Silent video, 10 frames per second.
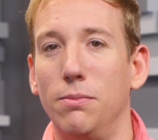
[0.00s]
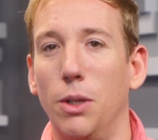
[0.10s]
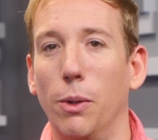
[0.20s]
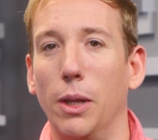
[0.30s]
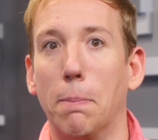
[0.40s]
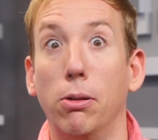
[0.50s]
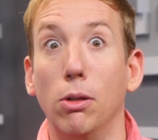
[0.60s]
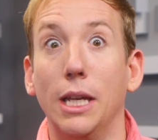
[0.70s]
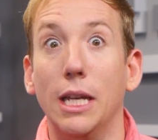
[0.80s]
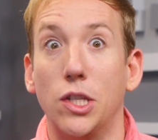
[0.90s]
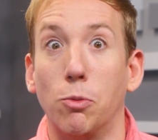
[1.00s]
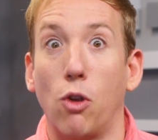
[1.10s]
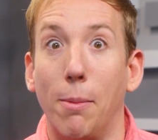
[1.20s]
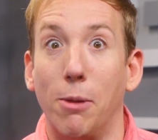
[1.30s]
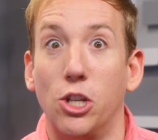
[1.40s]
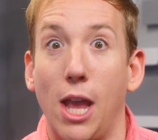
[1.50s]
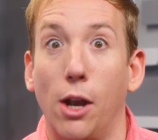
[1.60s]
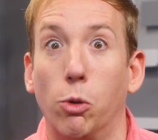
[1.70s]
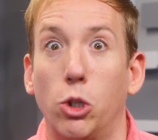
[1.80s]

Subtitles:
No, really, please subscribe to the channel.